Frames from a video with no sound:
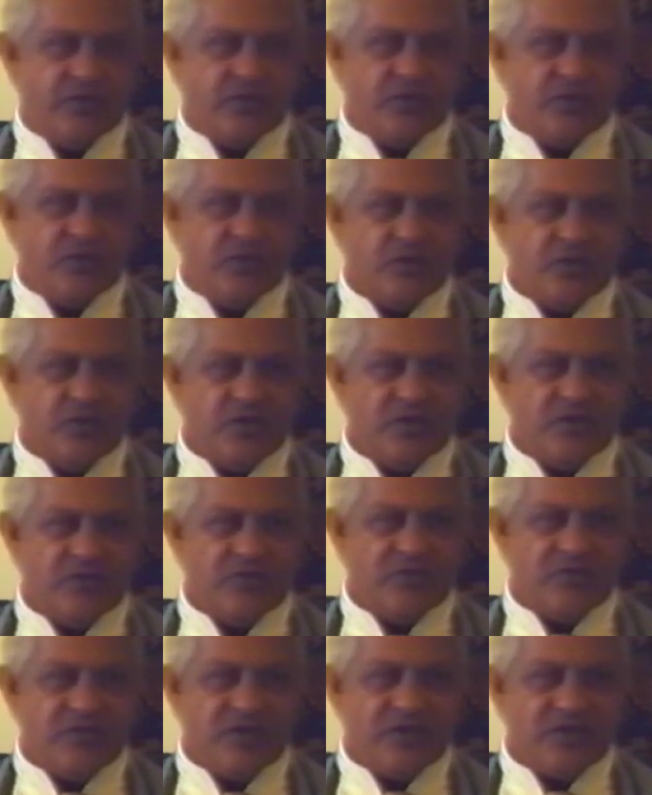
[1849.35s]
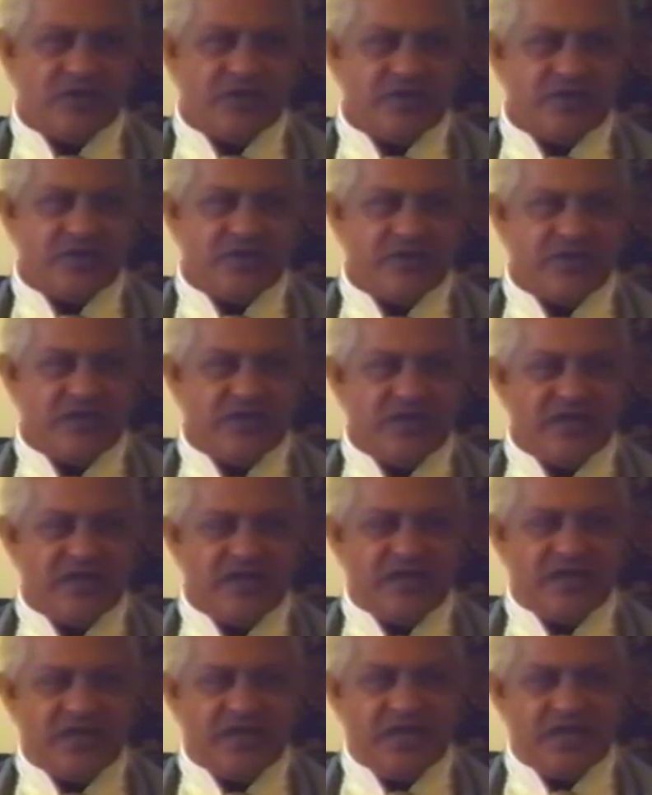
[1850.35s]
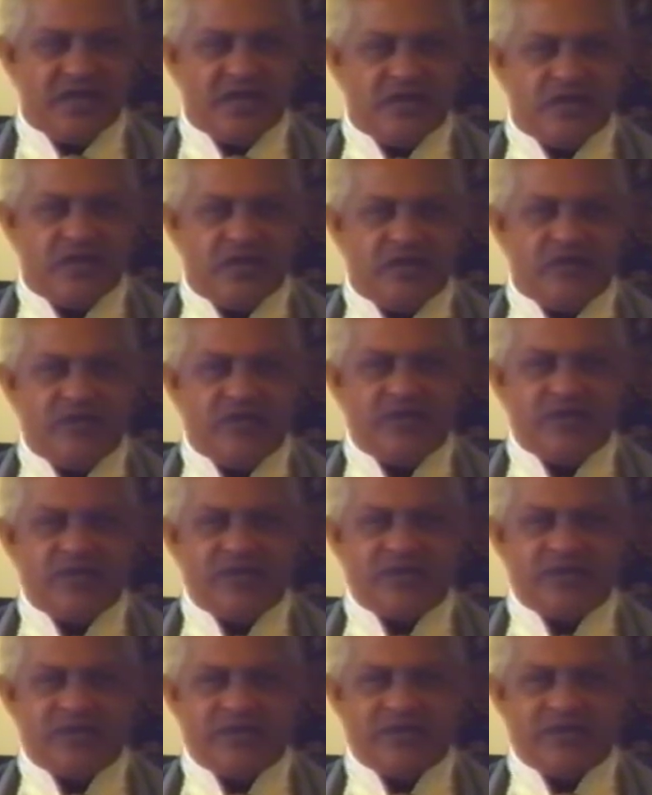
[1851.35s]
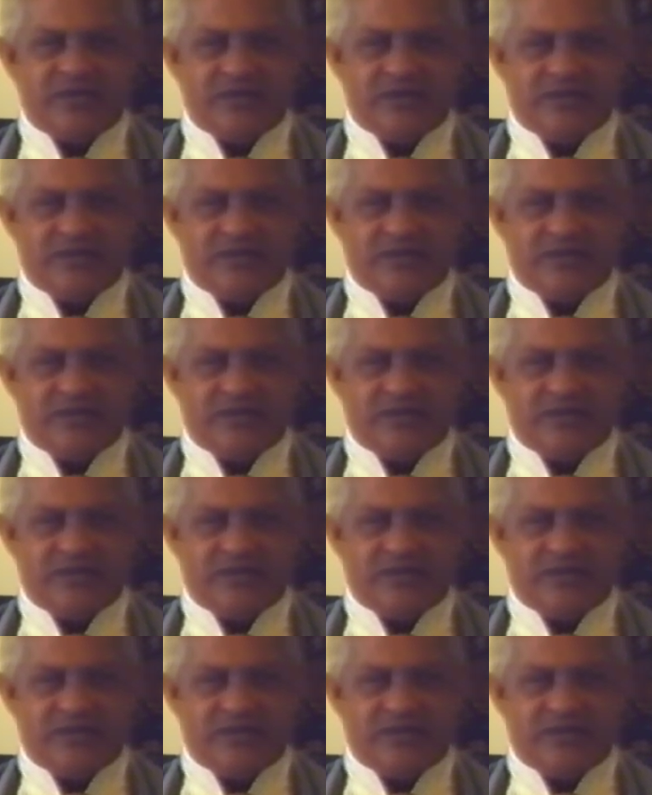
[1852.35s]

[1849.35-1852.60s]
You are the master of the entire universe.